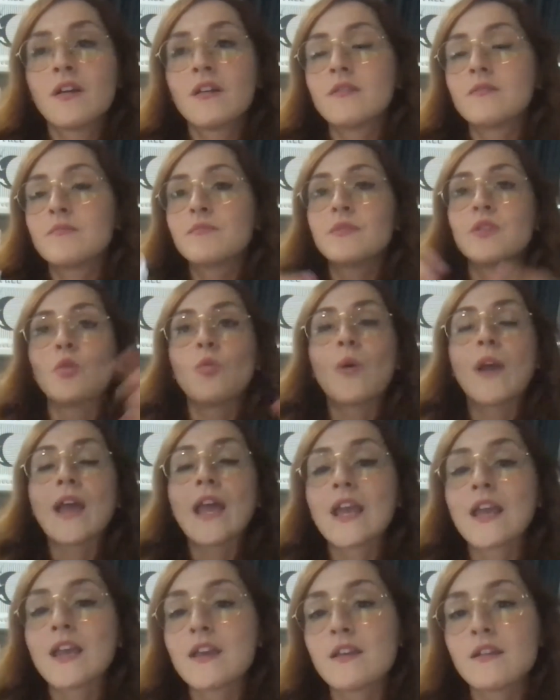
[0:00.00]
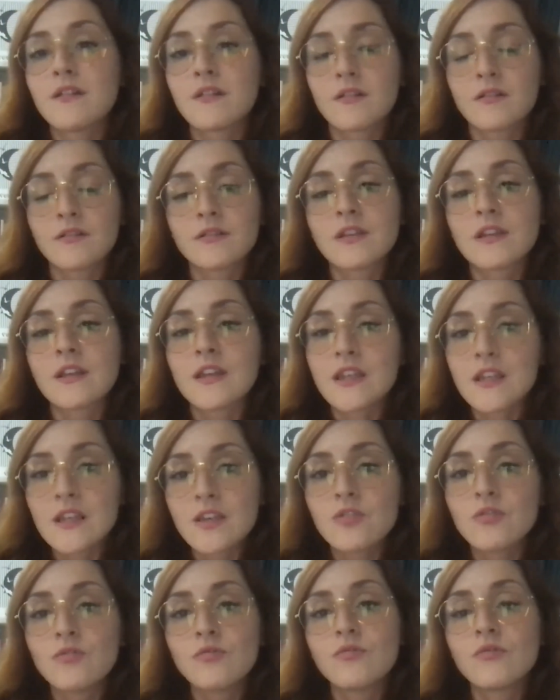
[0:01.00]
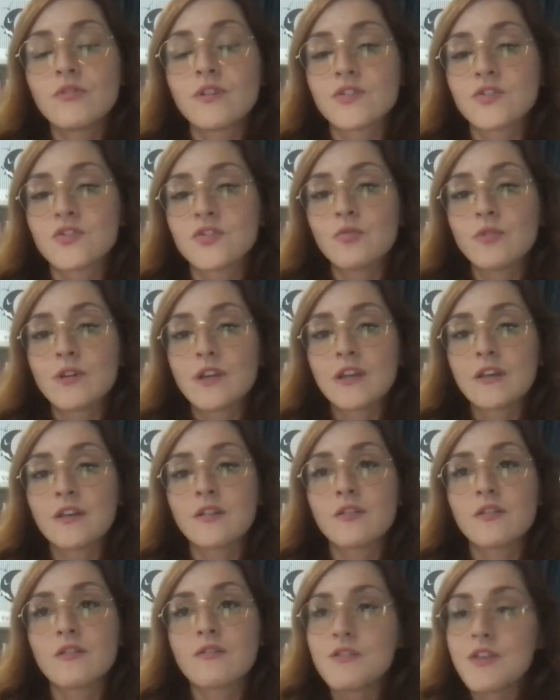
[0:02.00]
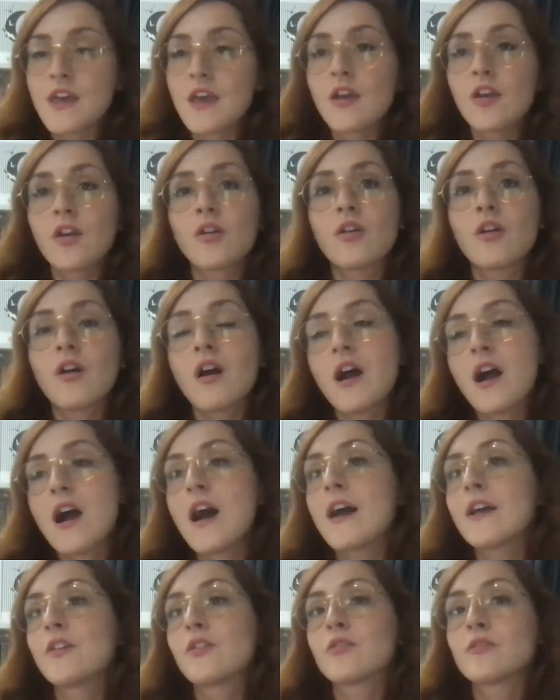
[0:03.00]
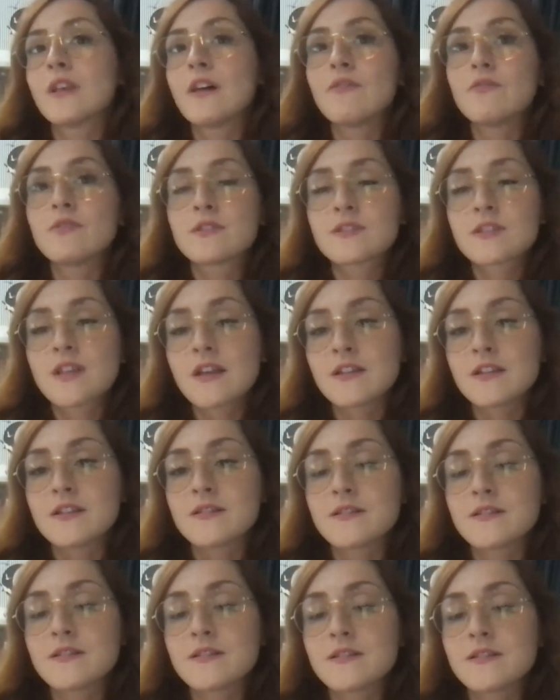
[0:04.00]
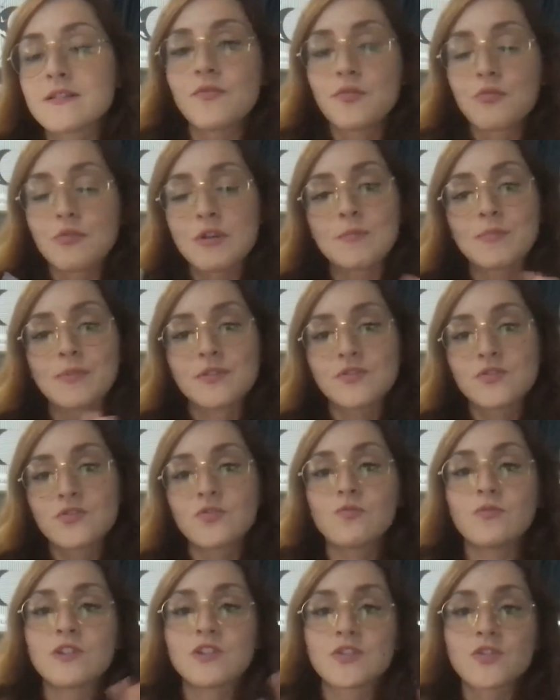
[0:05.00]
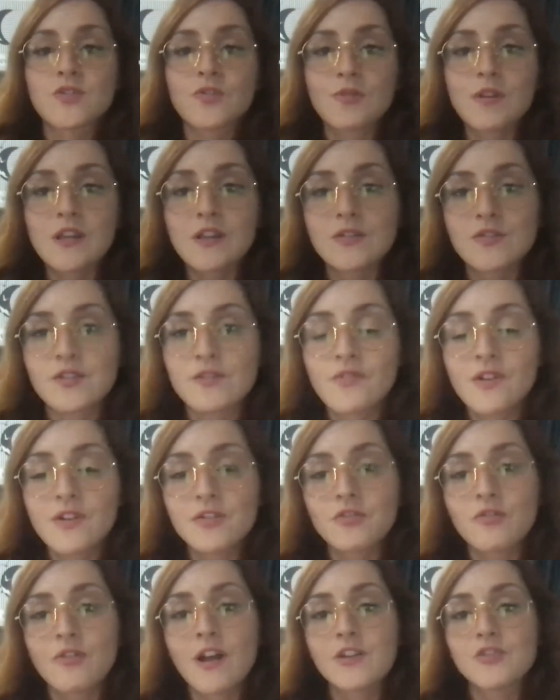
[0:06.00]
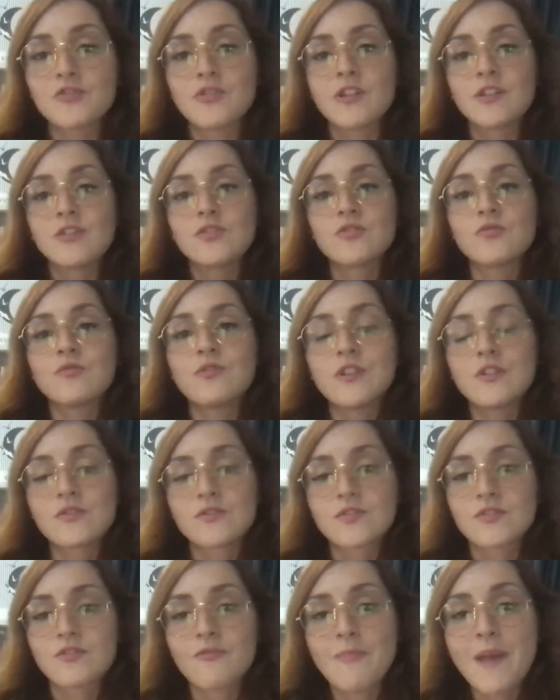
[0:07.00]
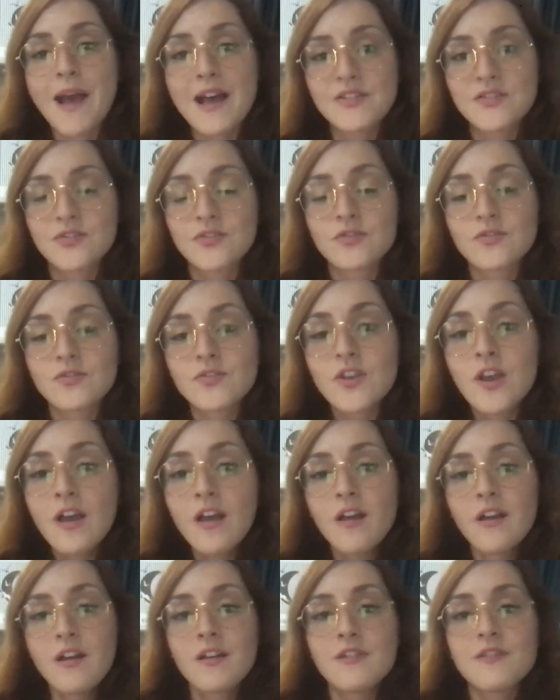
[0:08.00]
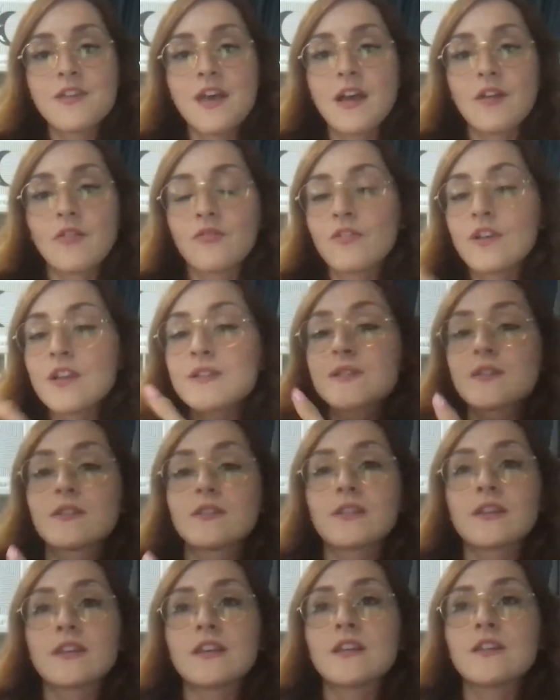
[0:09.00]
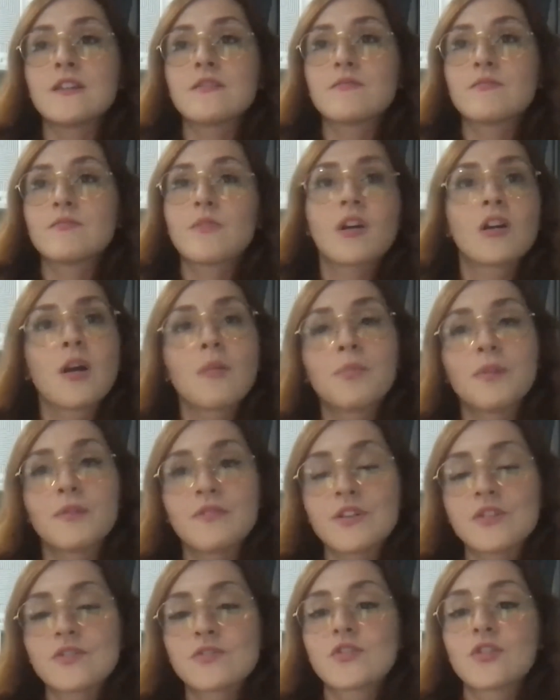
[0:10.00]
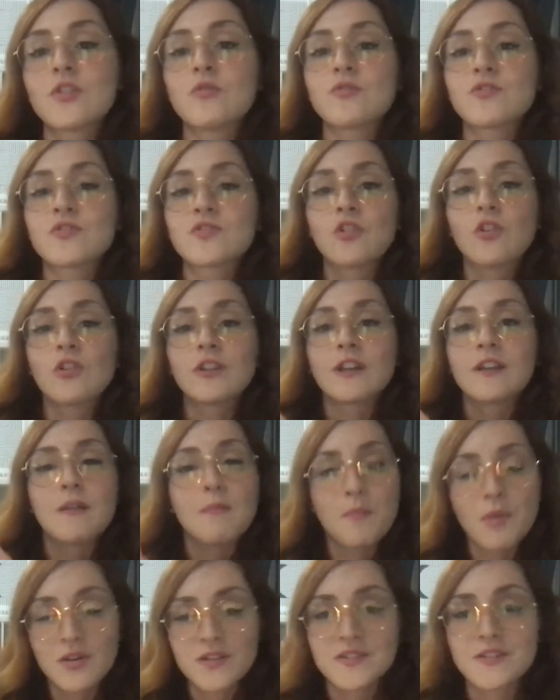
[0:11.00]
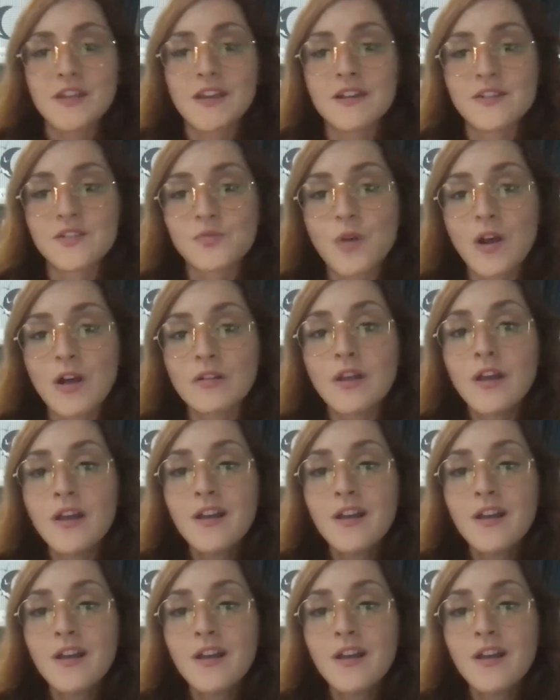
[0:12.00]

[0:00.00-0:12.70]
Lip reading: the way the EU is doing their higher level studies is kind of 3+2, which is 3 years of undergraduate and 2 years of master's, that recently, a couple of years ago, started in Bosnia as well.